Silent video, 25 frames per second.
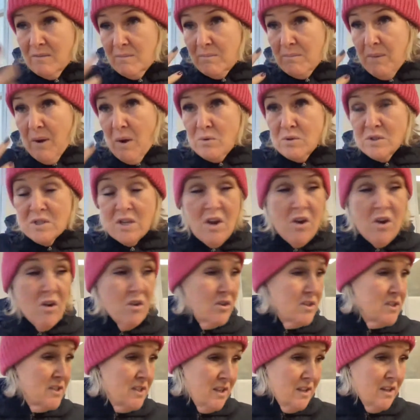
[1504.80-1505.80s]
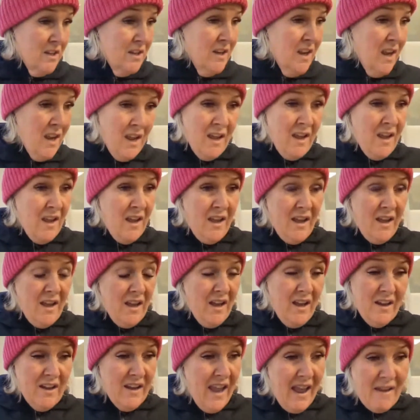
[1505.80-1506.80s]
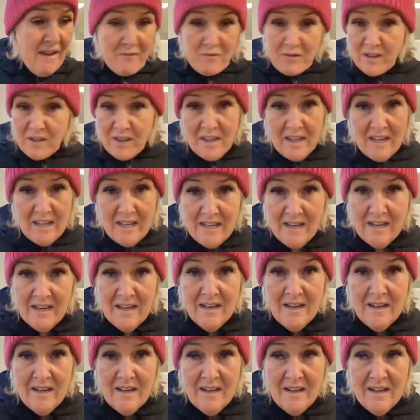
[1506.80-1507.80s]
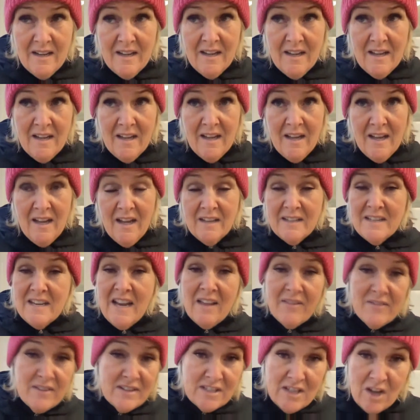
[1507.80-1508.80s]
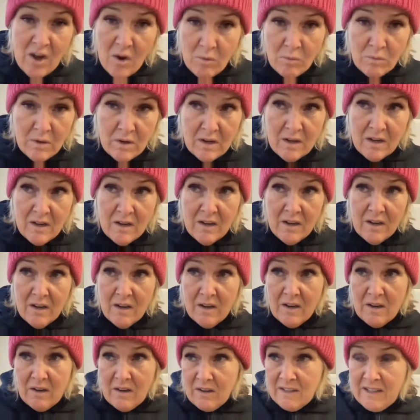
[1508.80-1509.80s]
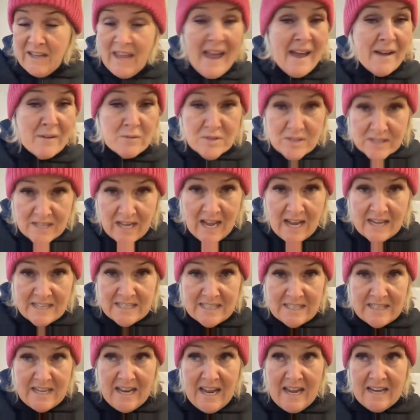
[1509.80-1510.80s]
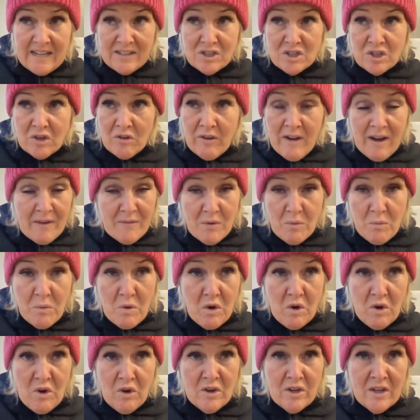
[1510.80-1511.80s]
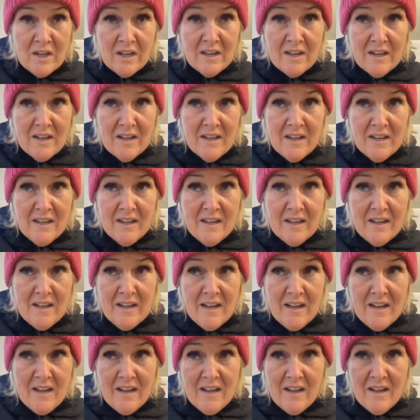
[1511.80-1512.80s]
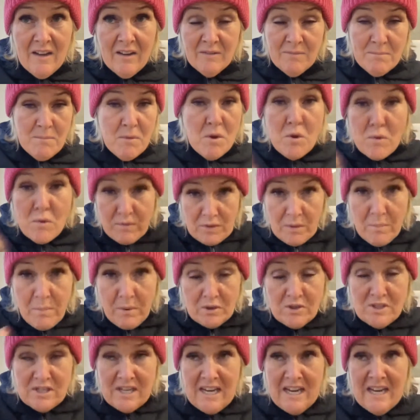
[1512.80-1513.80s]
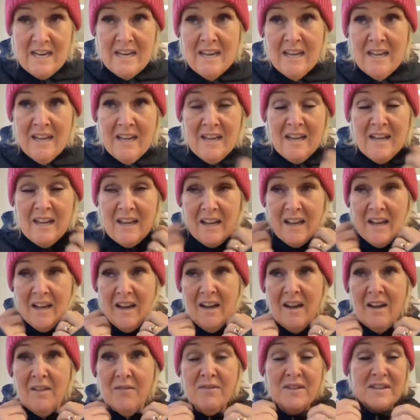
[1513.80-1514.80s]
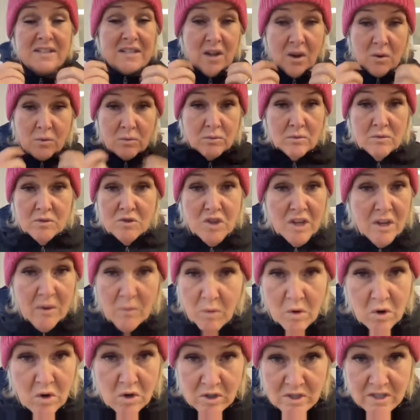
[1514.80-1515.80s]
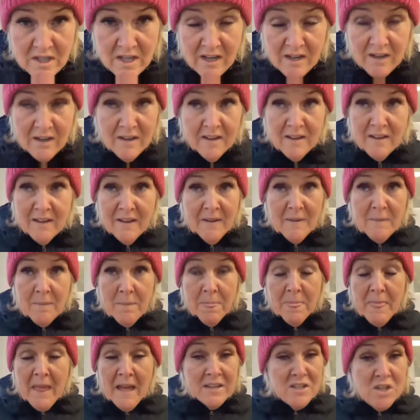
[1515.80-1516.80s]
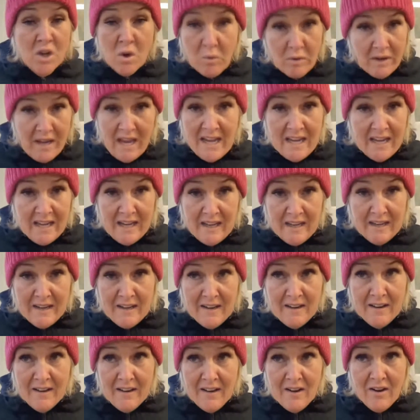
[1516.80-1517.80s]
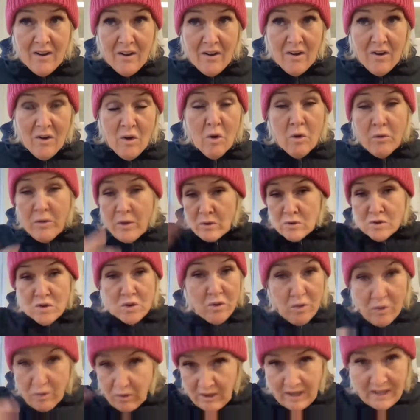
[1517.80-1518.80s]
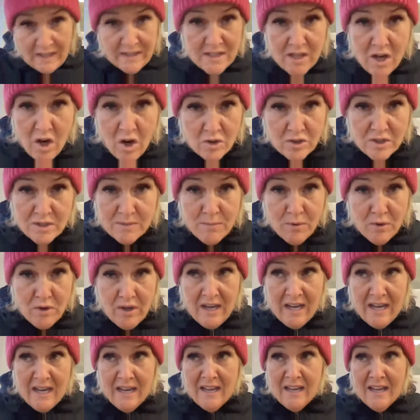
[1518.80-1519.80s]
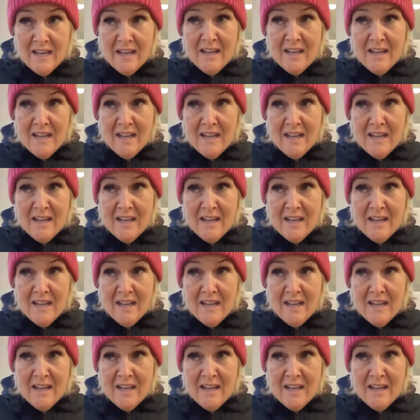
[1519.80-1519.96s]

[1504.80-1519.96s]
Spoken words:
Botox and everything, and yet they don't get outside in nature and have a walk and move the body, and they don't drink water. I don't get it. All those other things cost money.